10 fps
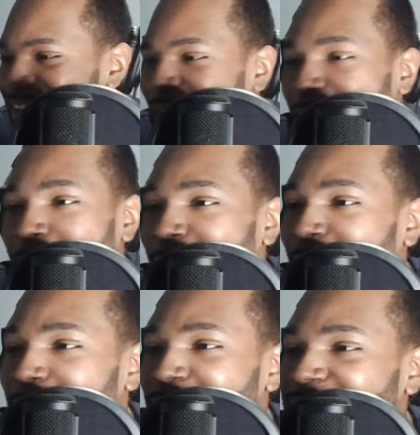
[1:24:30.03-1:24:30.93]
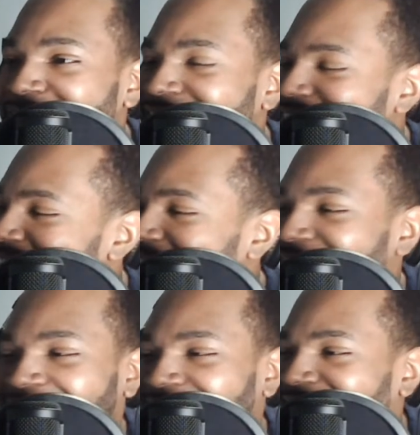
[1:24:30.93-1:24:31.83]
I'm almost certain.
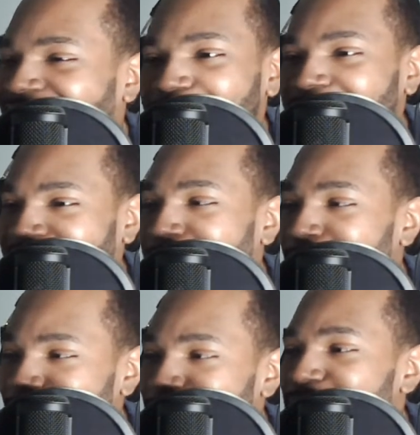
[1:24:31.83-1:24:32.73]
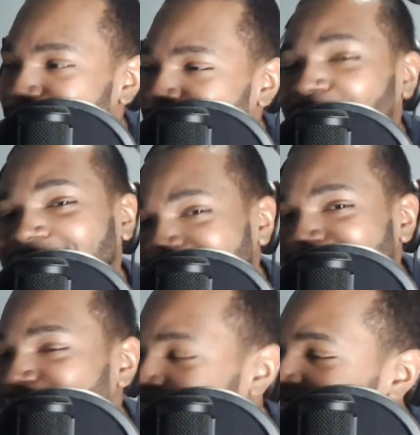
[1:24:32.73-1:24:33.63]
I'm pretty
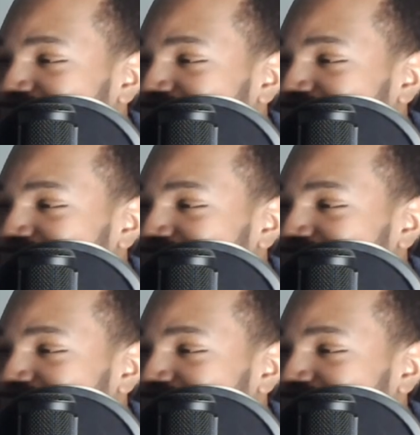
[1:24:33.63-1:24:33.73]
sure.